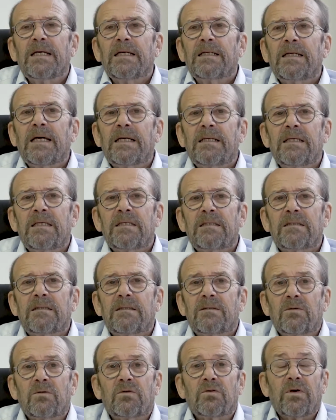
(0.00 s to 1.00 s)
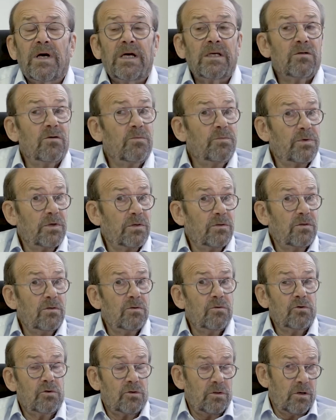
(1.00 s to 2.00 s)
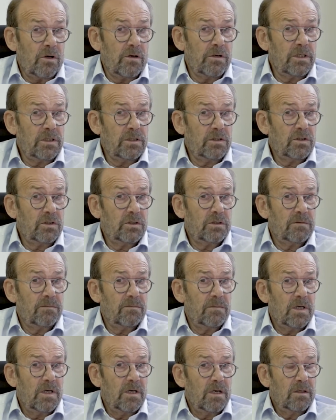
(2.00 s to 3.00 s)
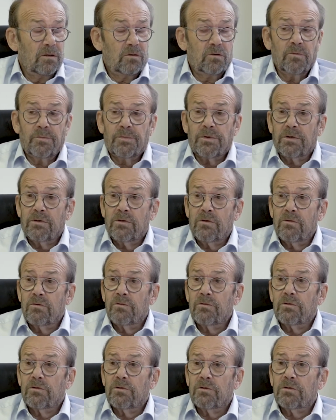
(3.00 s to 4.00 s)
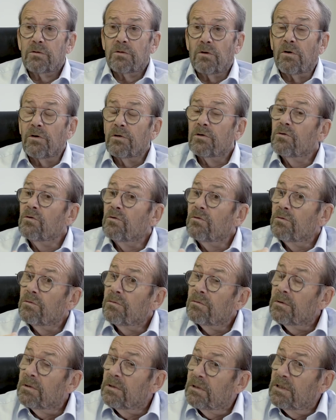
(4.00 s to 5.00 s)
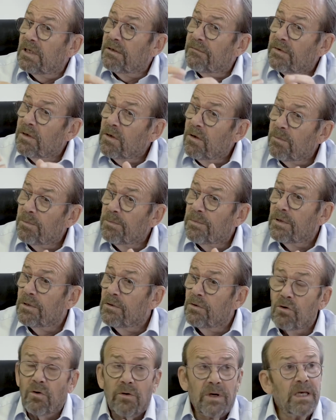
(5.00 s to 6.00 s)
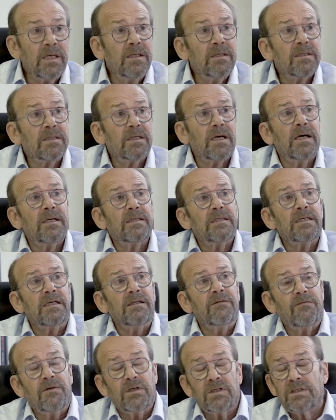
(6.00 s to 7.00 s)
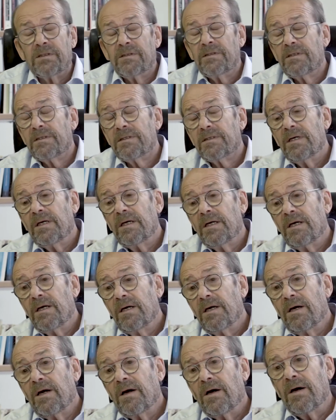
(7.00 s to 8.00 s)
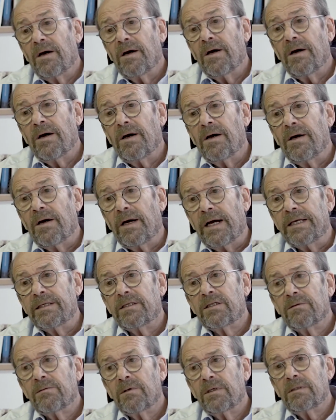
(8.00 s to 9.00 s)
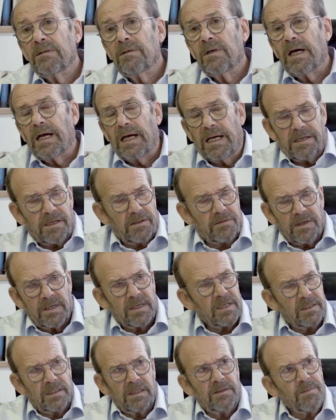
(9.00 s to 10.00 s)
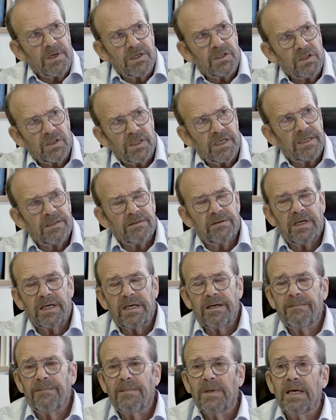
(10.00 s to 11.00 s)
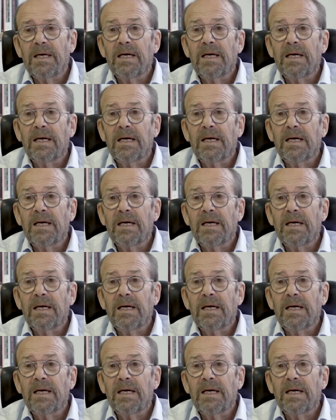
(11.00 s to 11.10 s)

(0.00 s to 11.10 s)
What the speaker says: That is to try to produce knowledge, to produce or to develop new insights and visions, and so on. And I think I did my share there.